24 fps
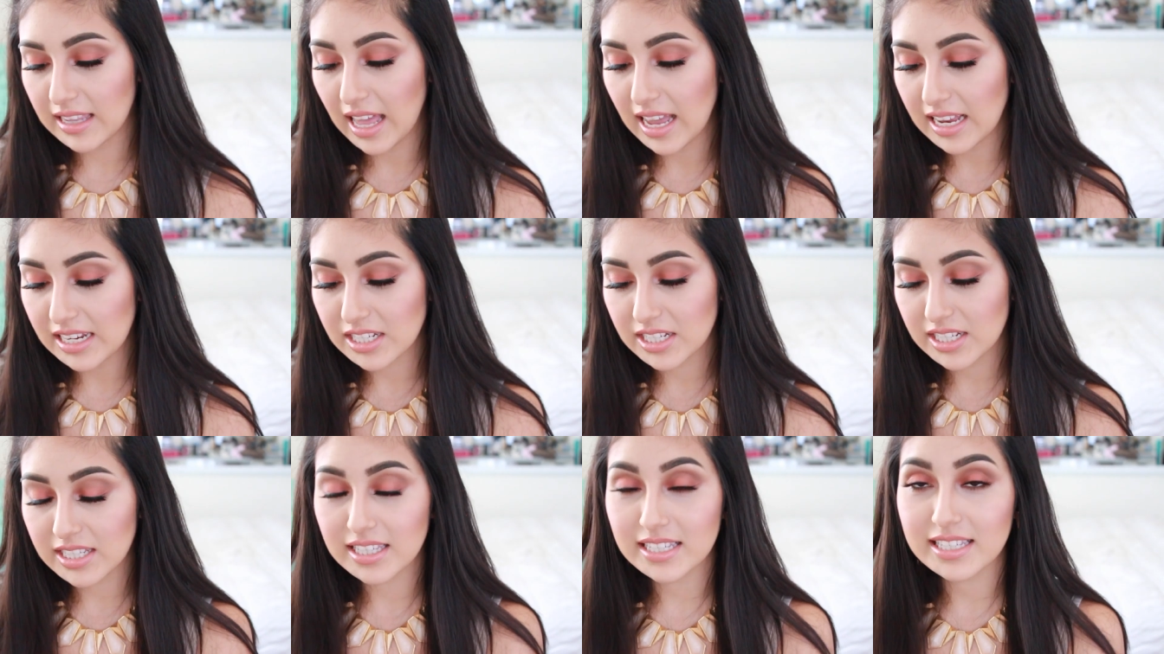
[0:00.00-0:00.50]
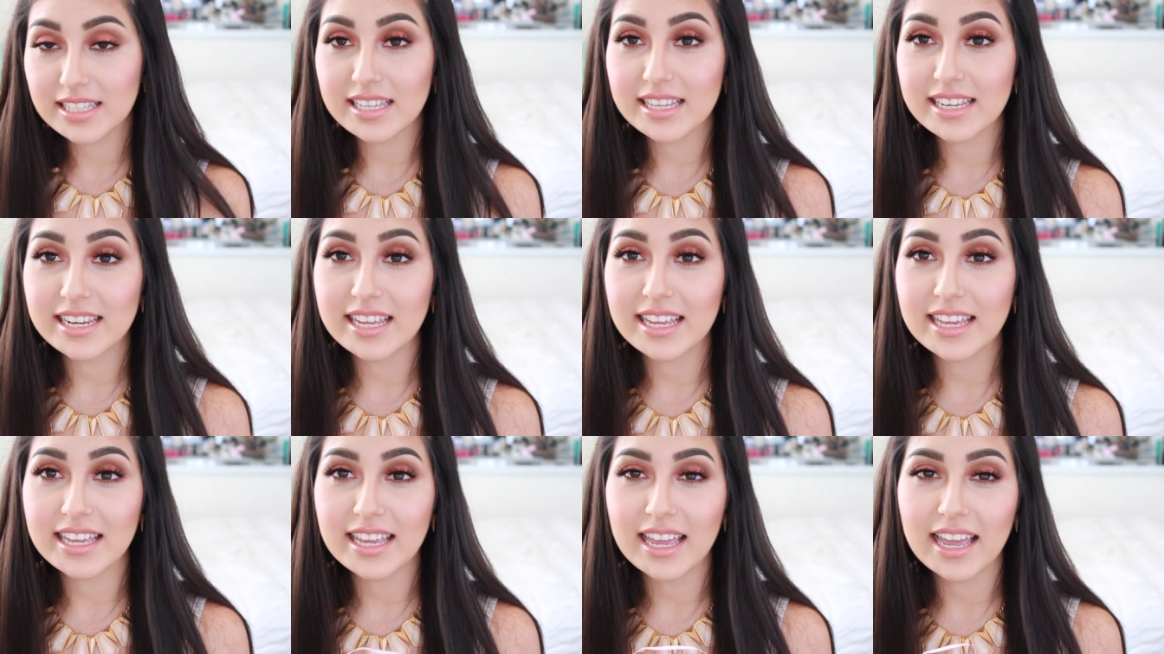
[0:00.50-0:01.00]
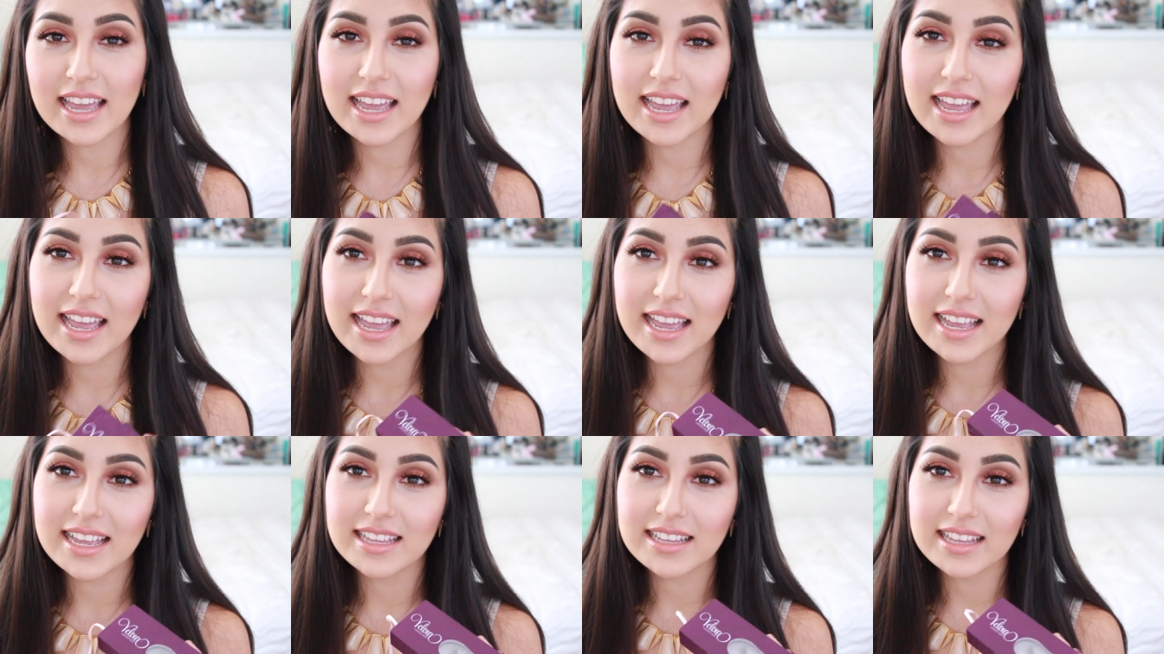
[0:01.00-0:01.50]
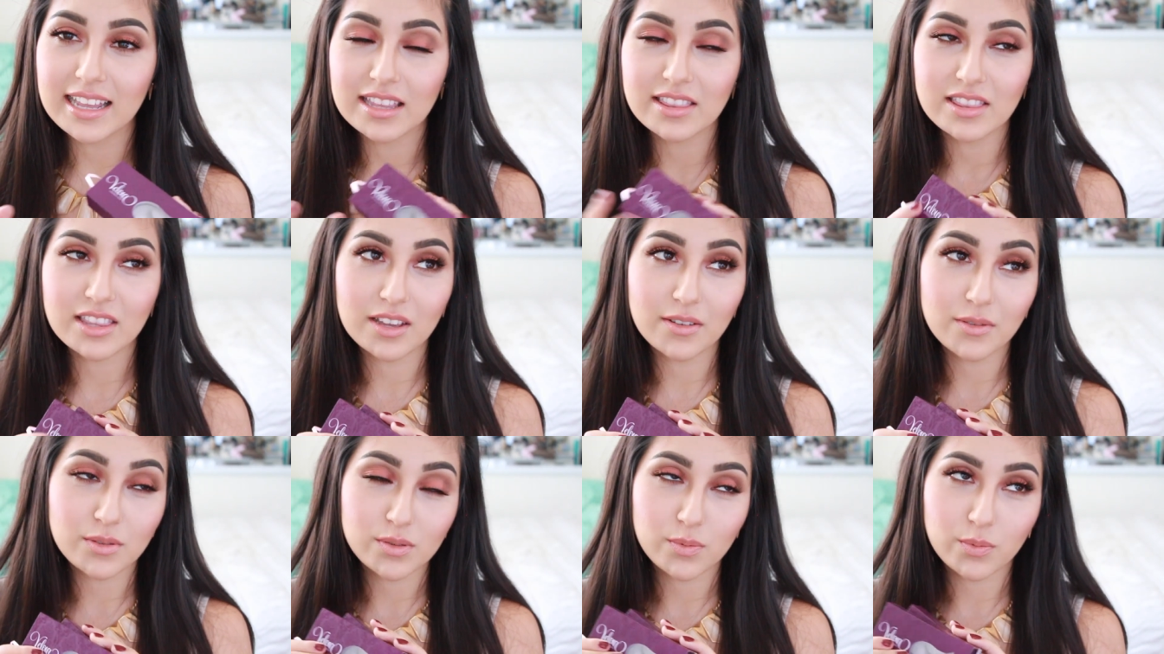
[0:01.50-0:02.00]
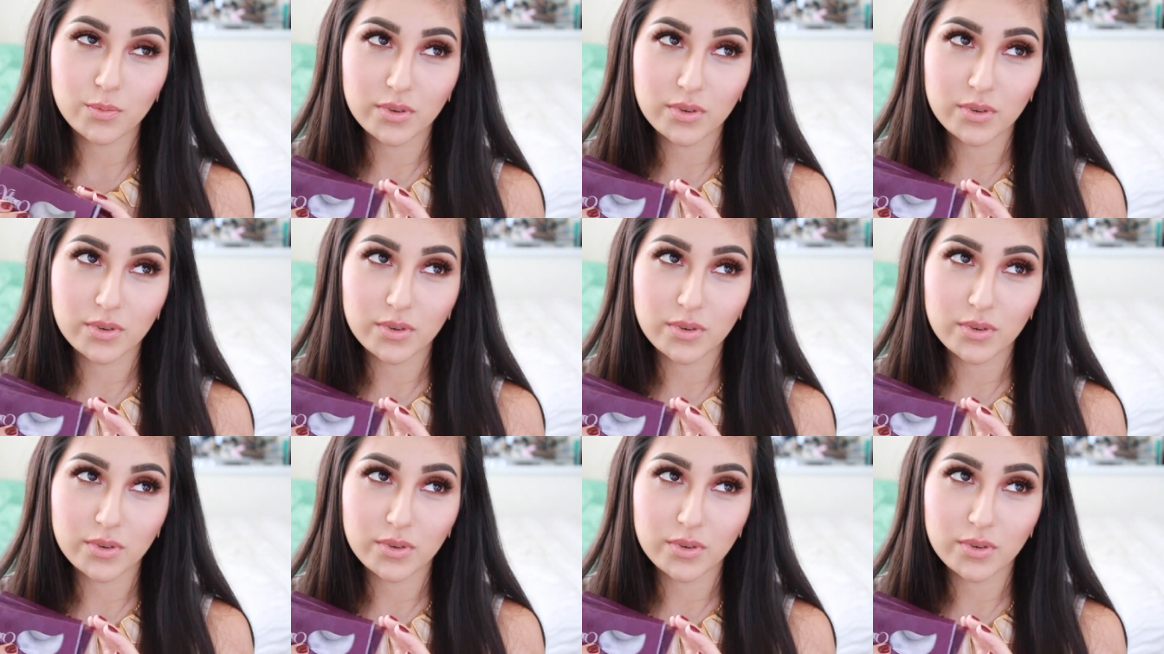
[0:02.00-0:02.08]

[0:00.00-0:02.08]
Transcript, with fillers: Lash in the City, and the